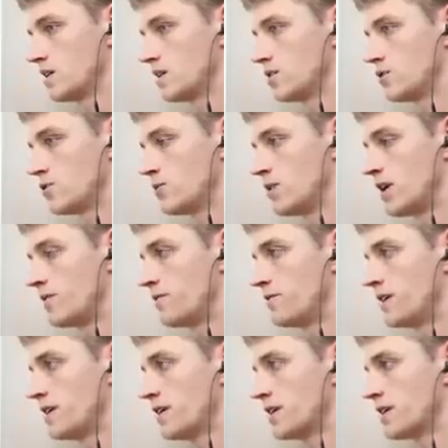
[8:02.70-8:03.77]
Sure, well, I
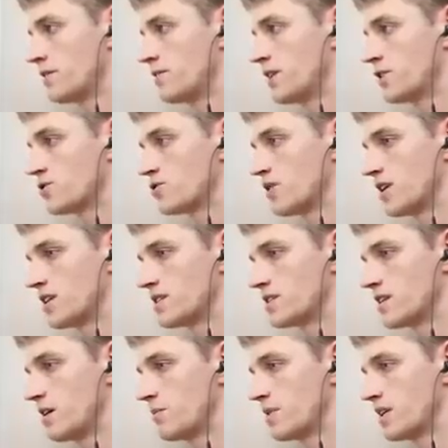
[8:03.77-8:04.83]
think I should try and
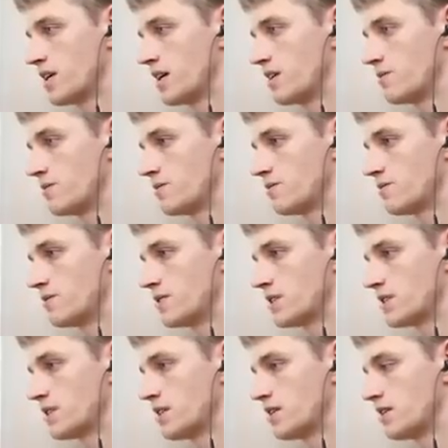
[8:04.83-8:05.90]
escape again,
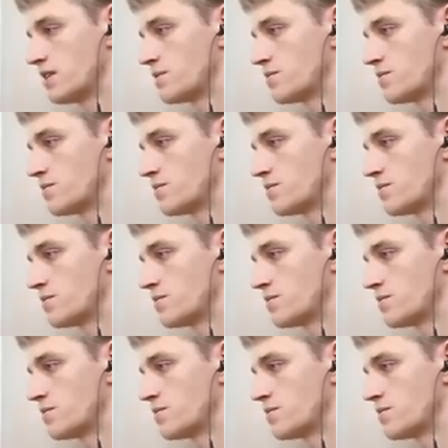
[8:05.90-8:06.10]
realistically, on this